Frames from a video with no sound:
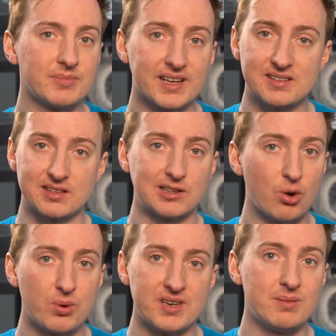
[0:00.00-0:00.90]
It gets a
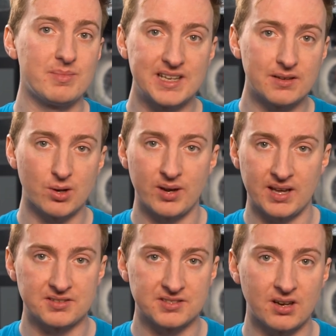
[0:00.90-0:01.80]
lock within a minute of going
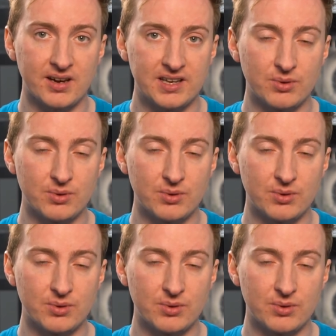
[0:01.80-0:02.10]
outside,